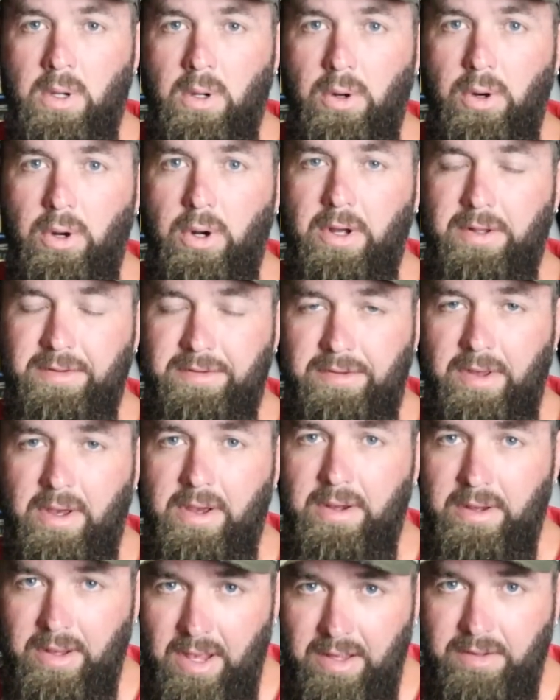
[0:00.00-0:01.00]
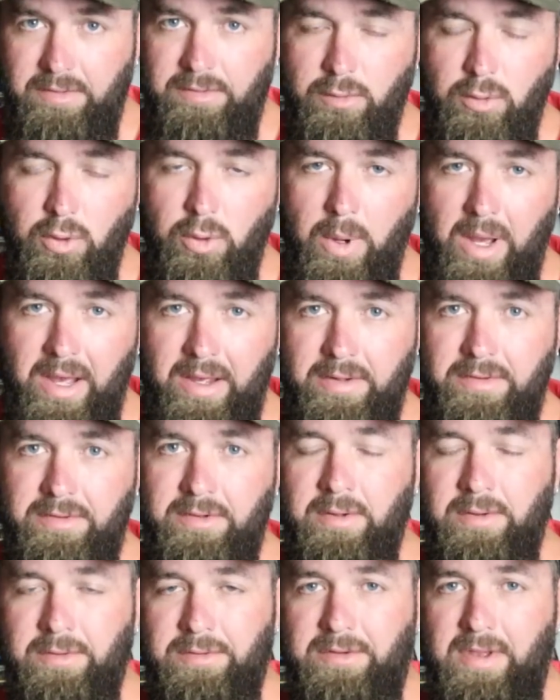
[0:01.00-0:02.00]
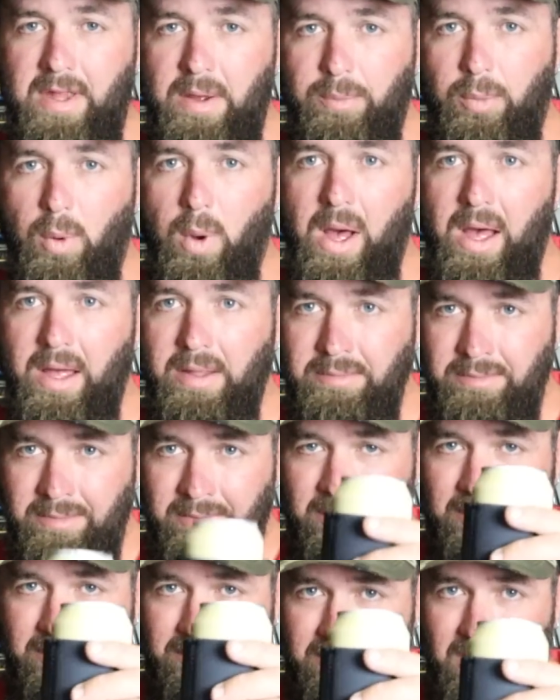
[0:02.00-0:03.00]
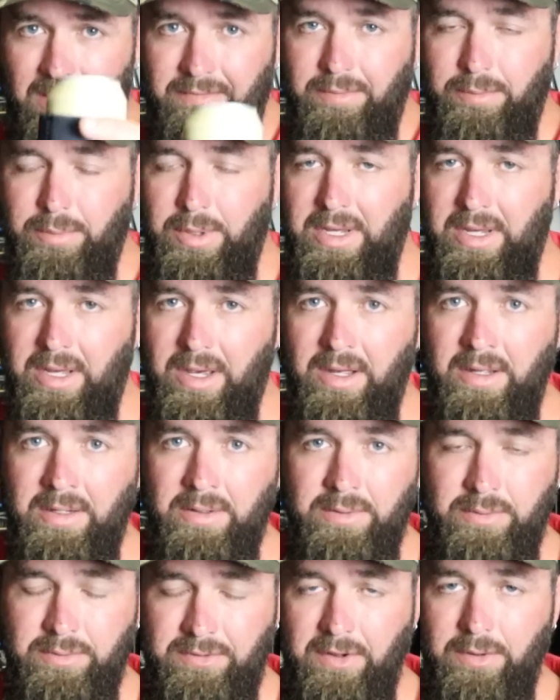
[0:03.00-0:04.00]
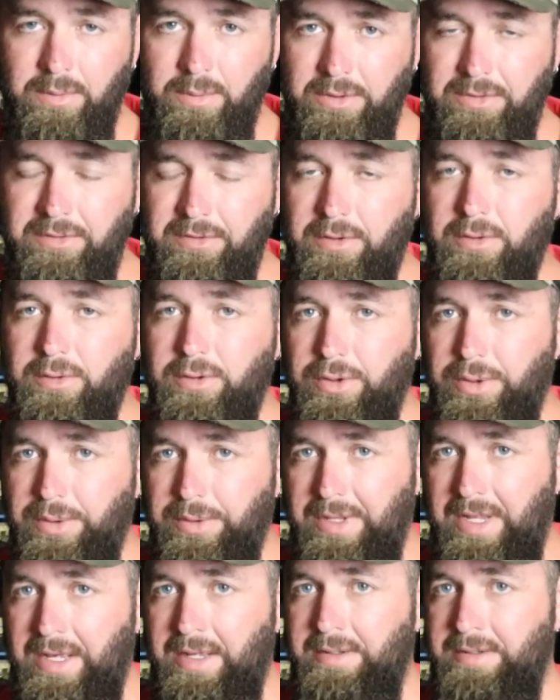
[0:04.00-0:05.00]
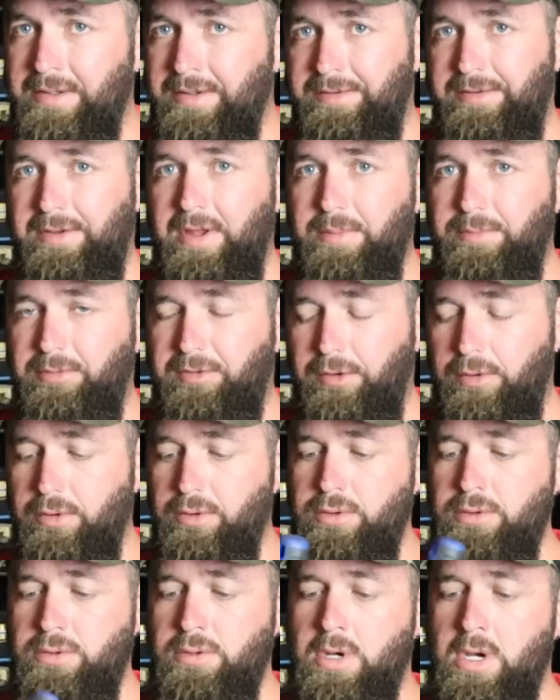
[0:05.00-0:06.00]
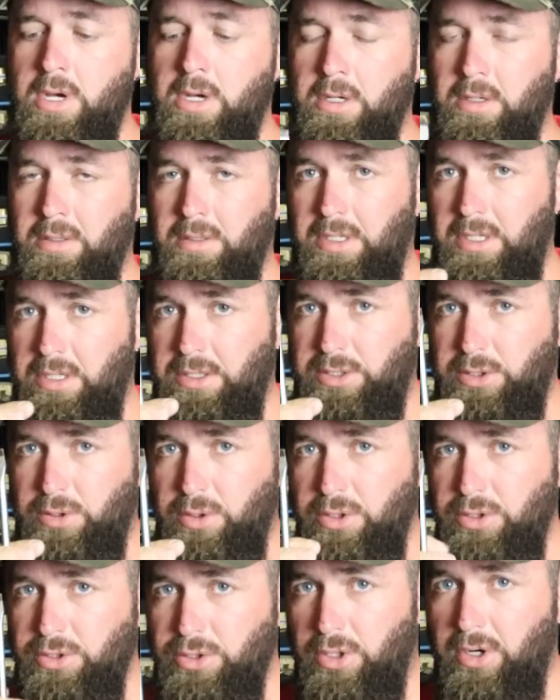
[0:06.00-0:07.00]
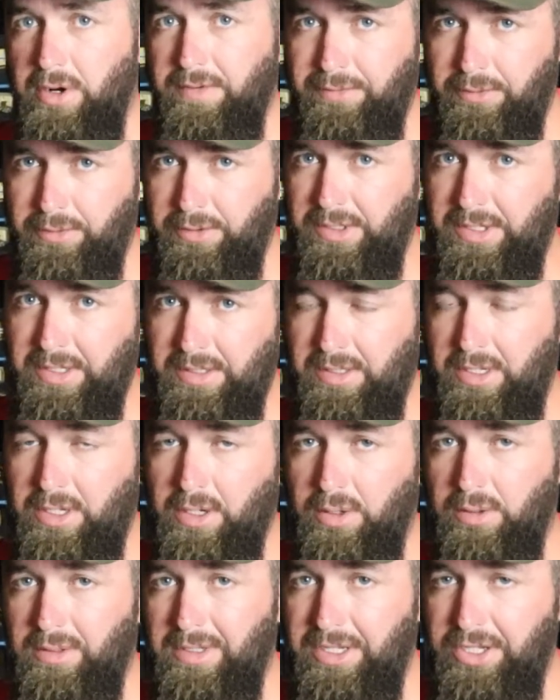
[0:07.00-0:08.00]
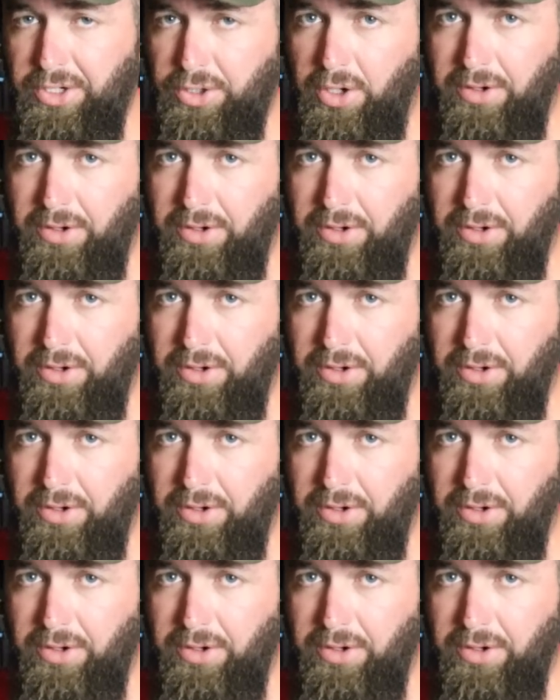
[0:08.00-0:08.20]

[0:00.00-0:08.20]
Alright, so as always, step one is have a beer, so we're still doing that. Step two, get a screwdriver and get the old lid